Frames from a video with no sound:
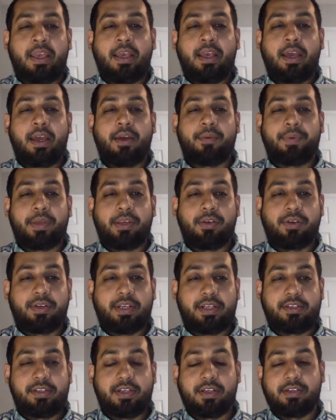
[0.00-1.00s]
when you're
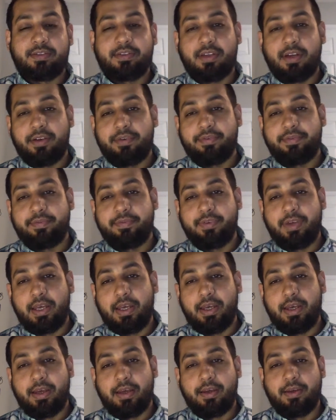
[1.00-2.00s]
touching stuff
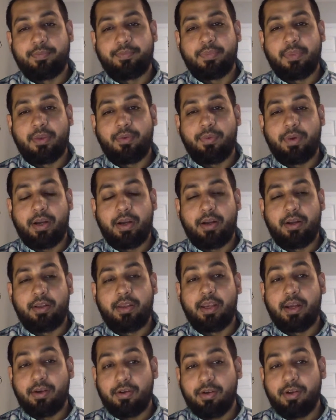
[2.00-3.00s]
where
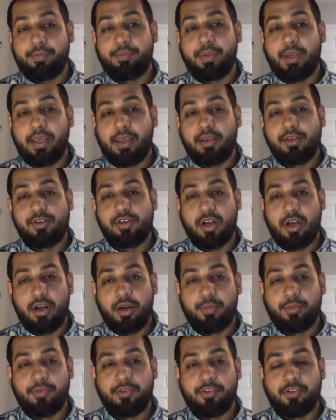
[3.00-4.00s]
there could be
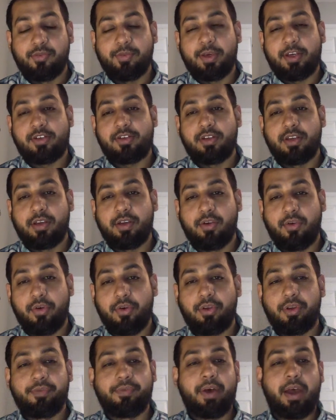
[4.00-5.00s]
germs, especially
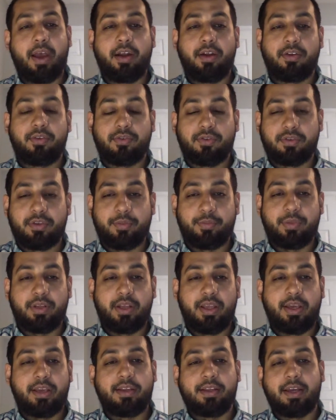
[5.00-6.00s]
coronavirus or something
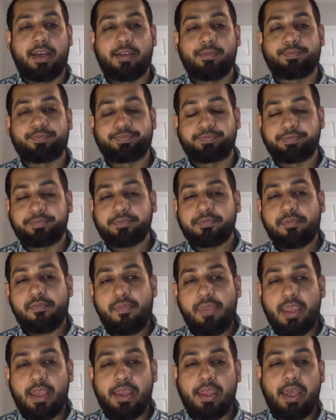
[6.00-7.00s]
like that,
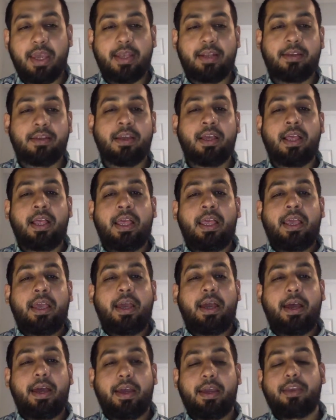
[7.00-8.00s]
then
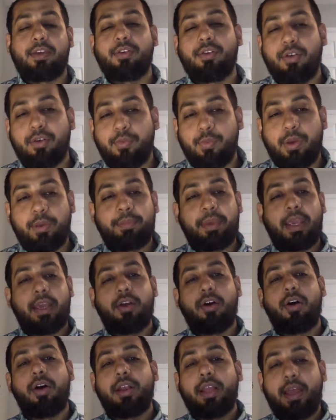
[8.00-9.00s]
we make
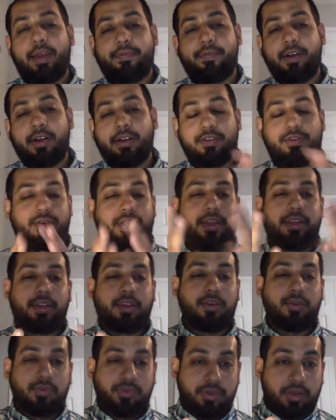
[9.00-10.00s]
all efforts to either
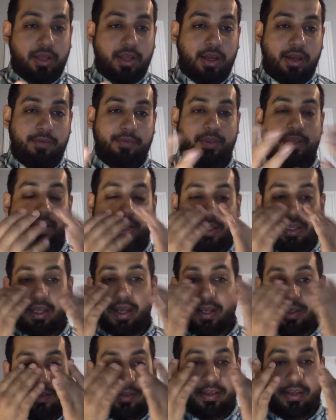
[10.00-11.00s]
use gloves and then
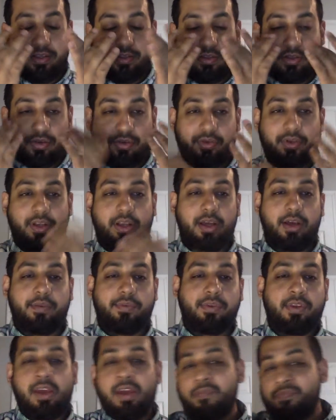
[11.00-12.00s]
not touch those gloves,